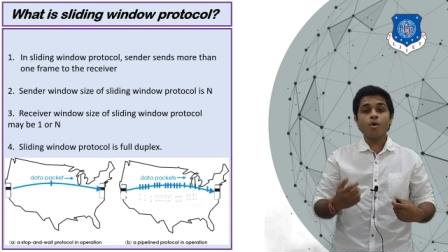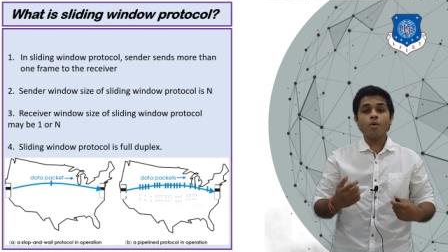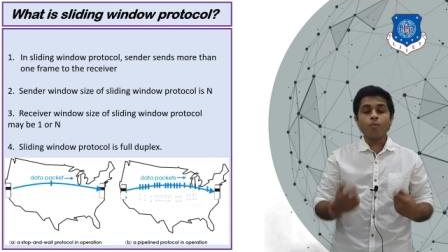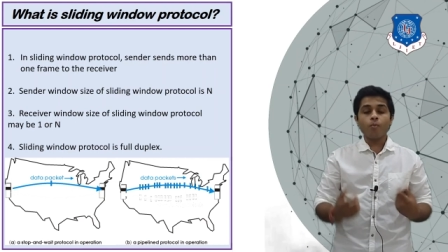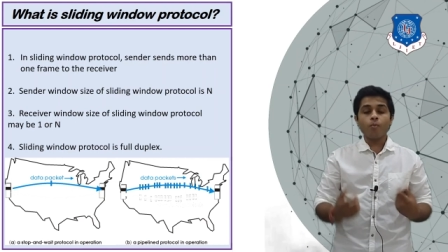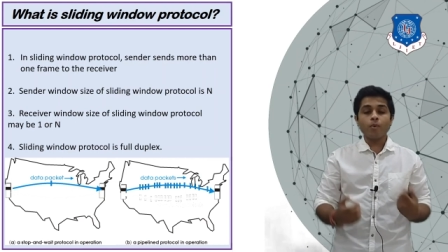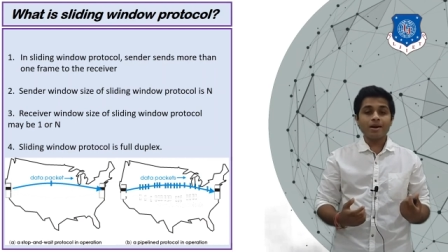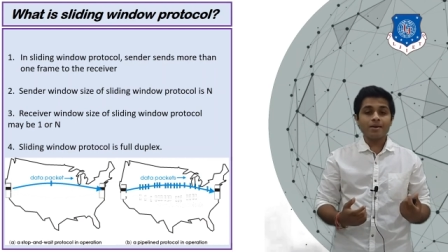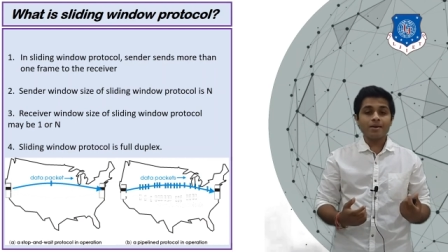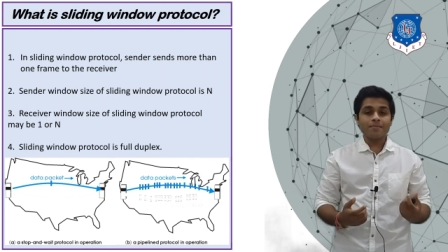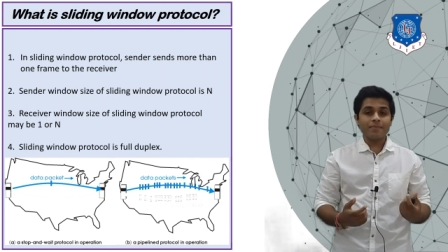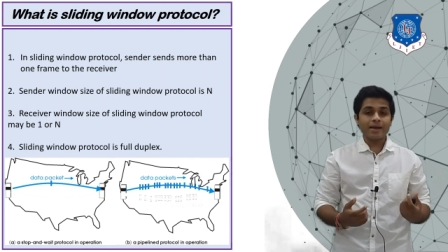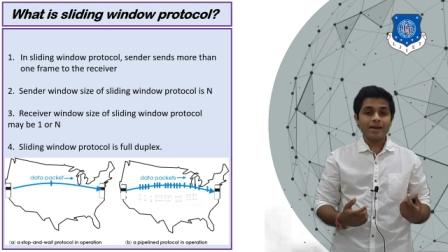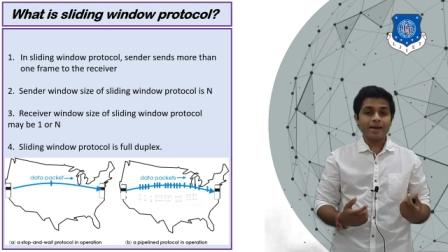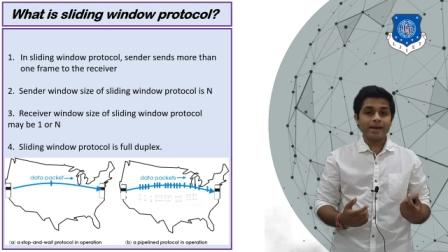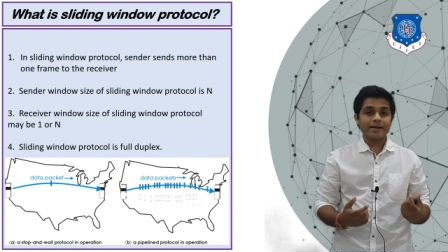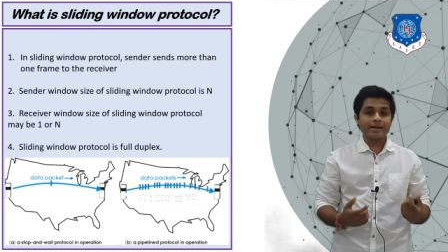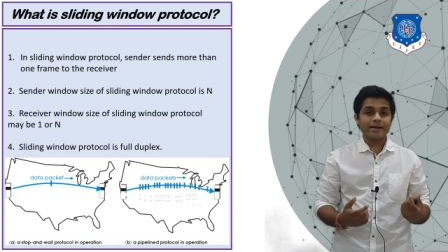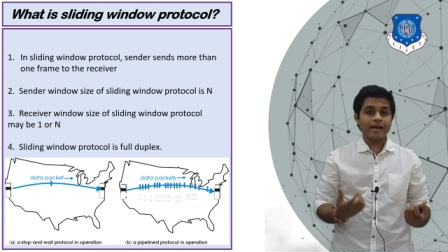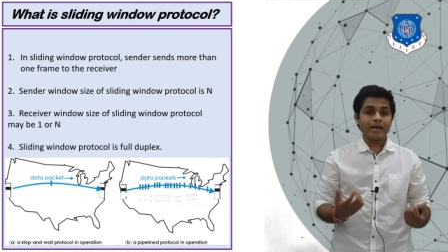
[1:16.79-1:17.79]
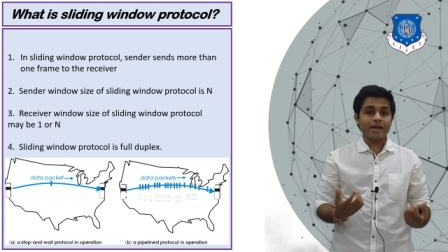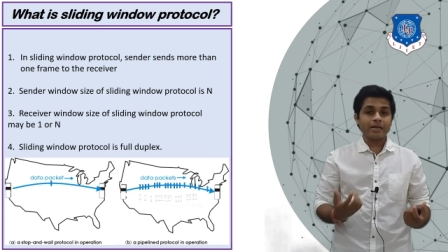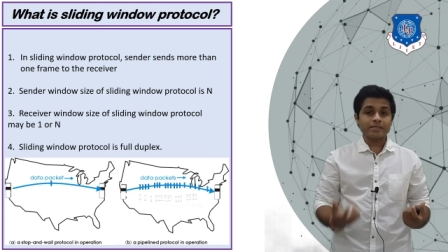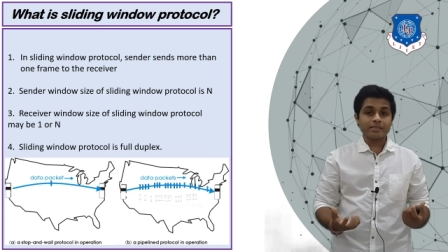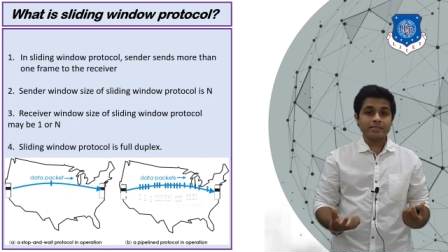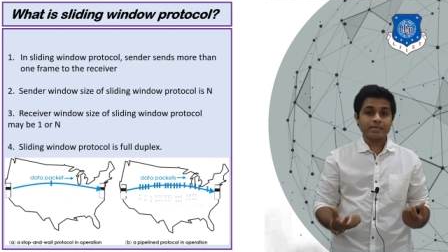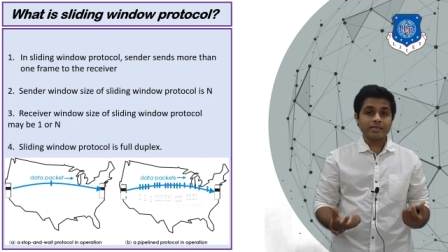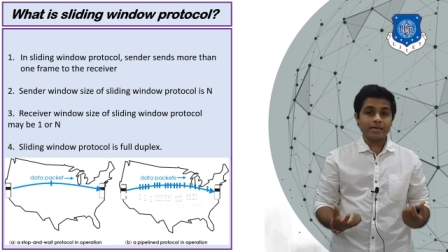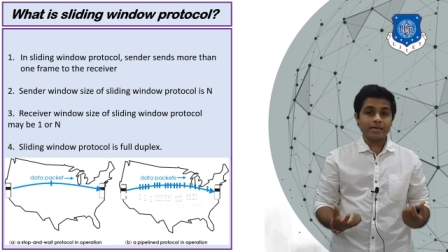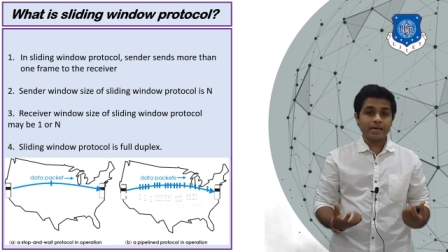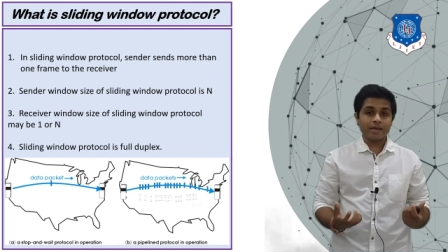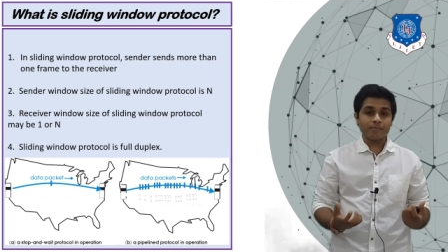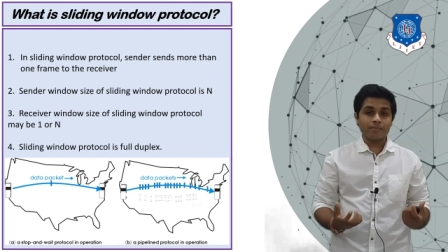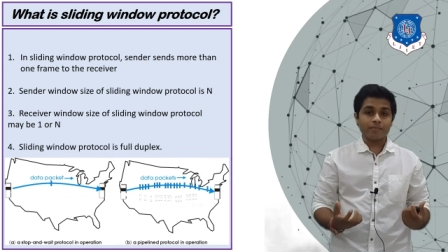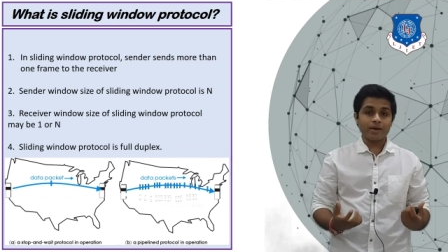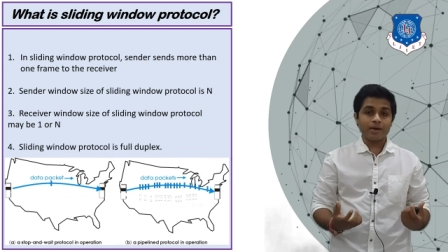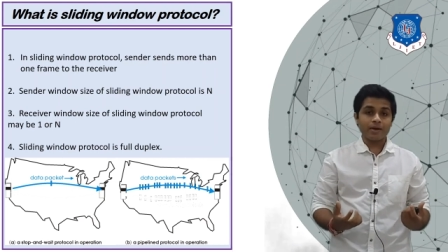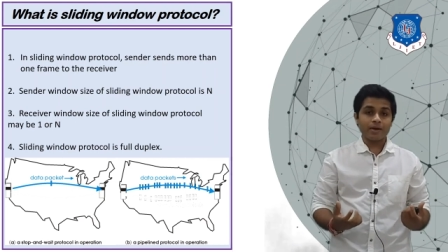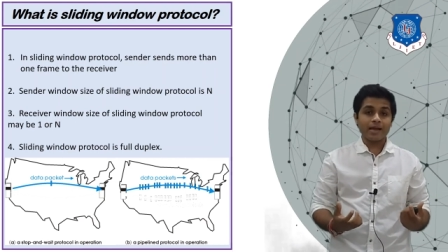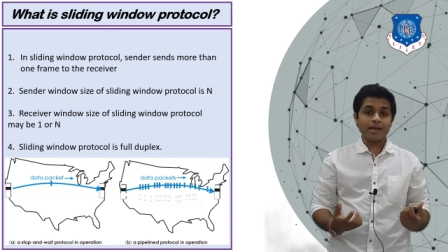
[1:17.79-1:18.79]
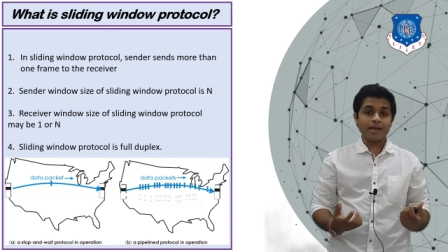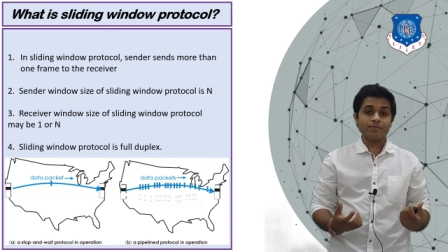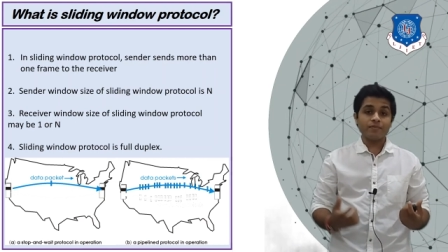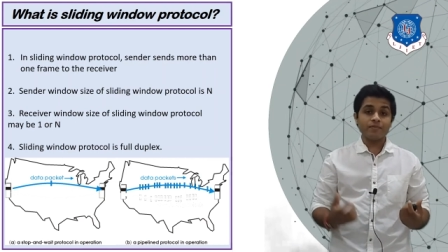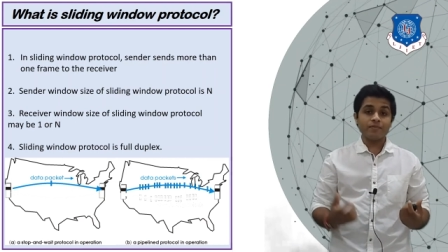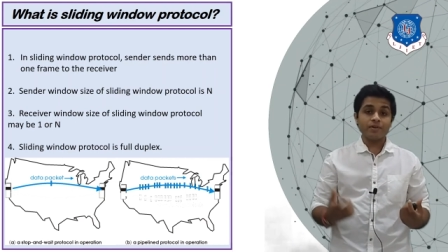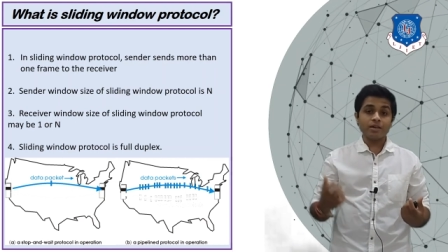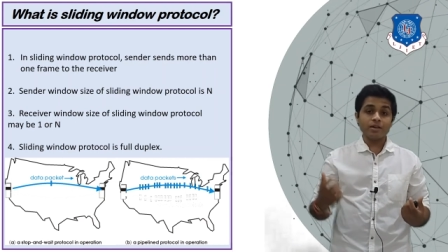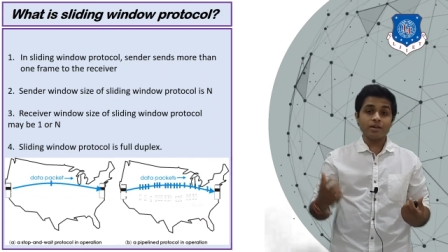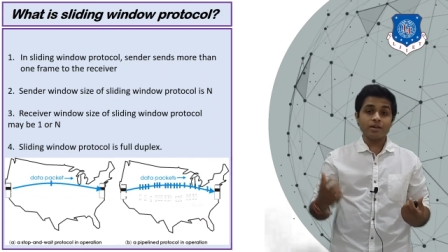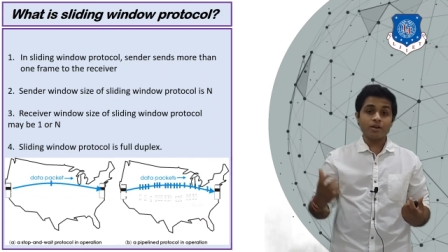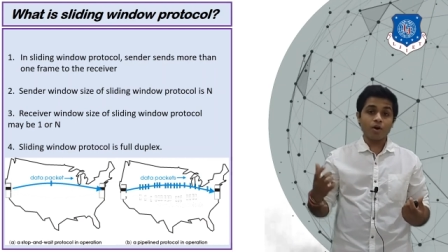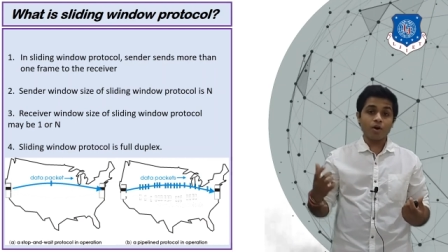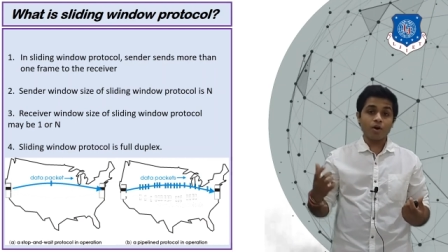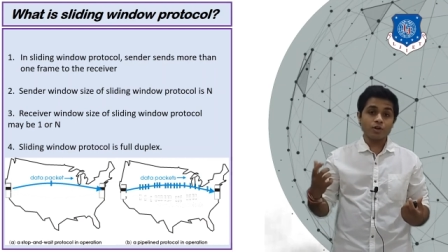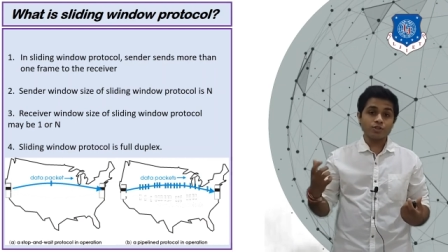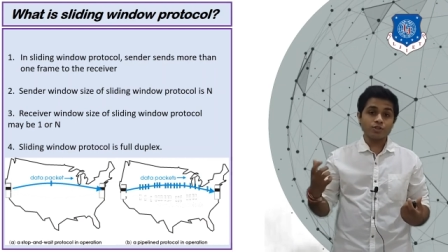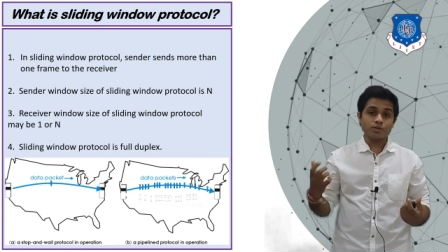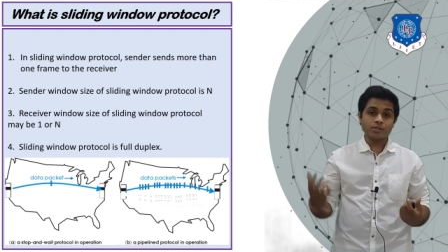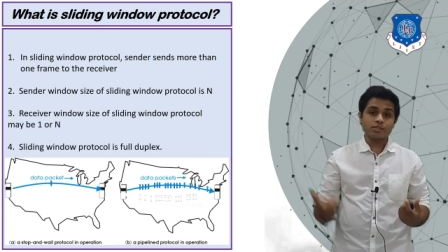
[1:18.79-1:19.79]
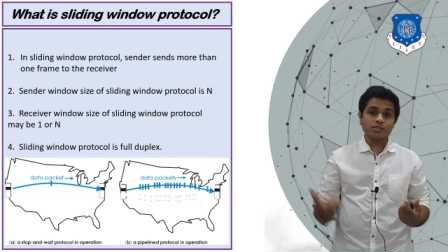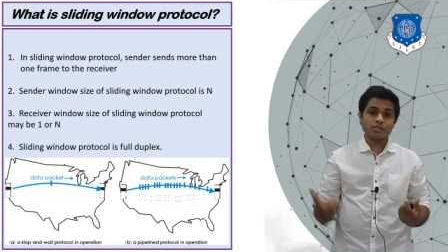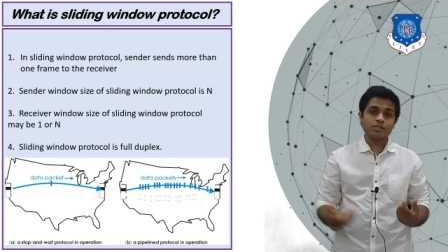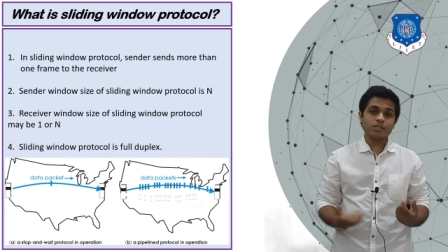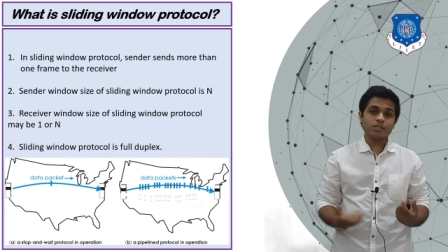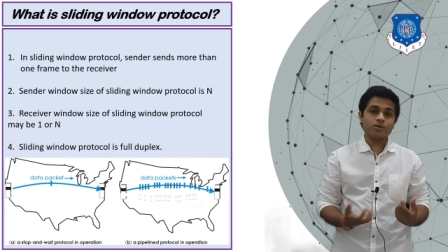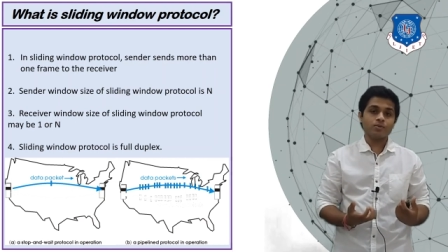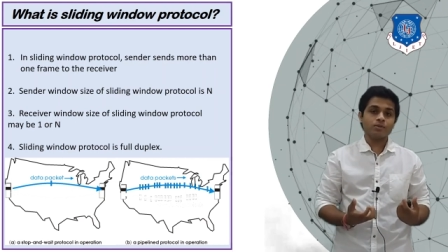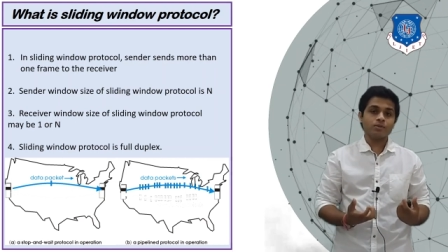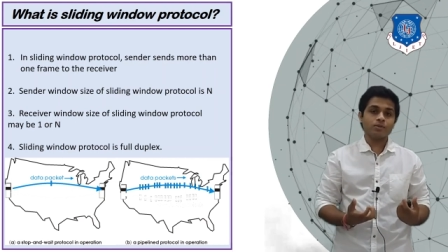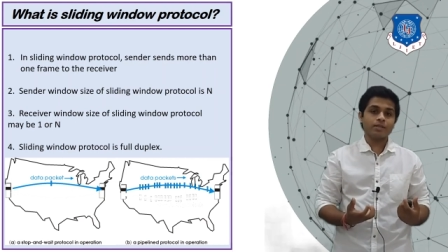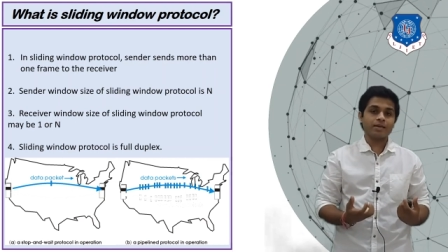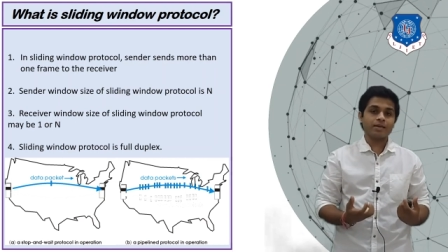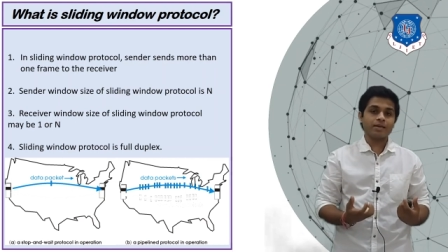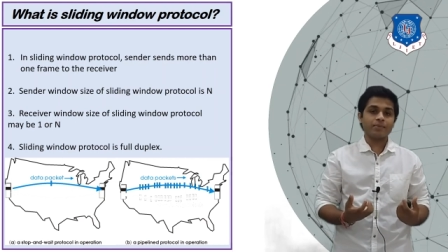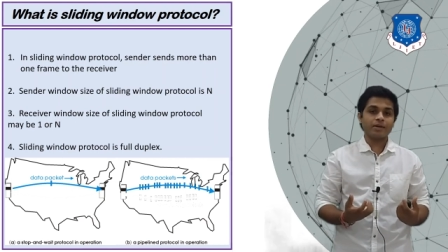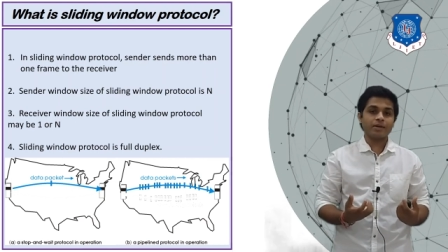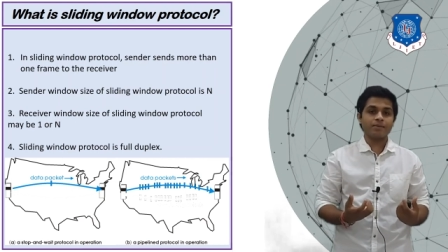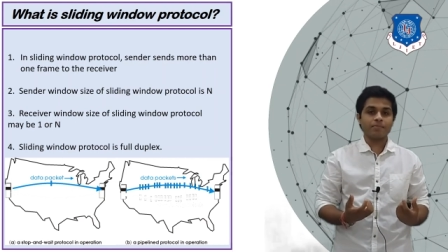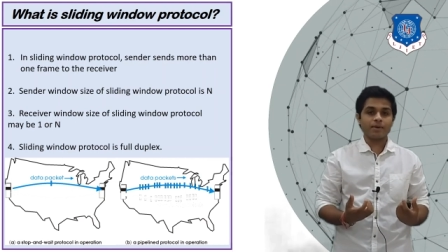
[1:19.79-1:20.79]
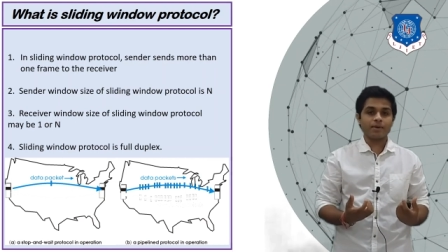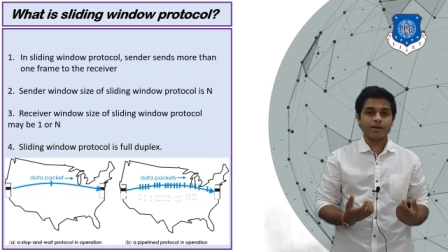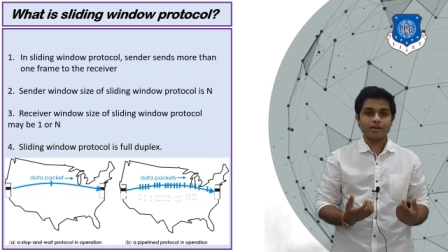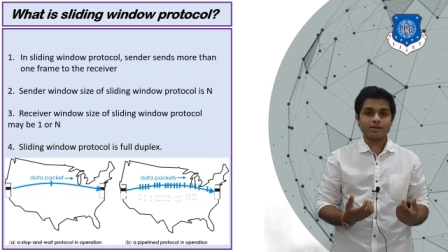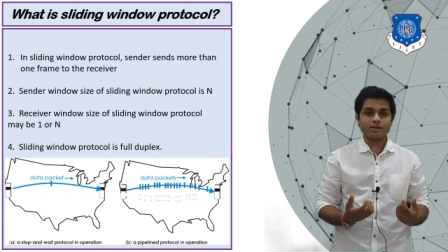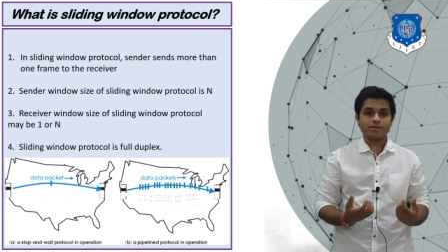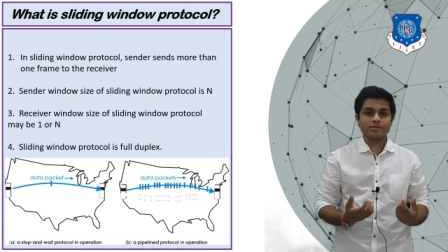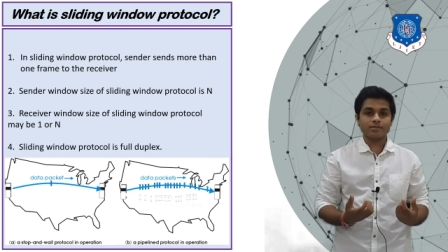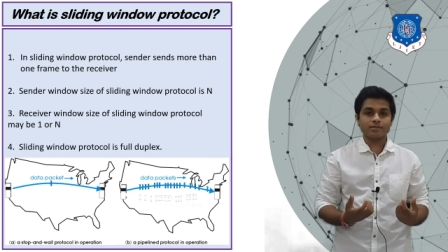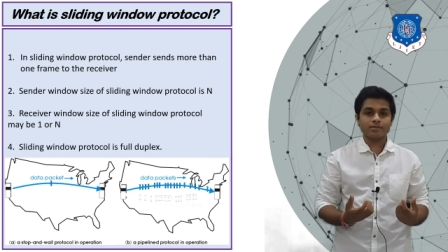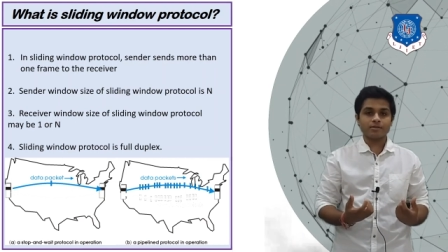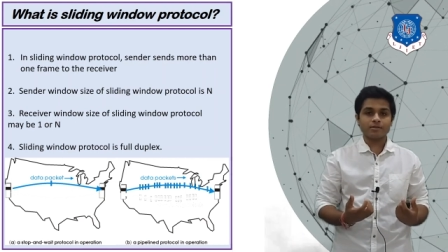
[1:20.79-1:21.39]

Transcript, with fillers: one packet at a time and we will also receive that many packets